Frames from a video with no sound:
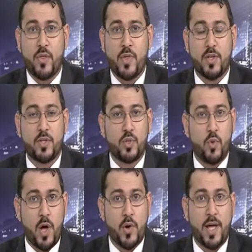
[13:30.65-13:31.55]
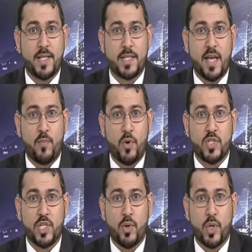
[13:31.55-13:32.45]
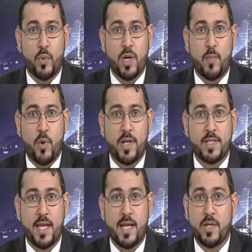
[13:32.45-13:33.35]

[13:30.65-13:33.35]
1,210.03 points,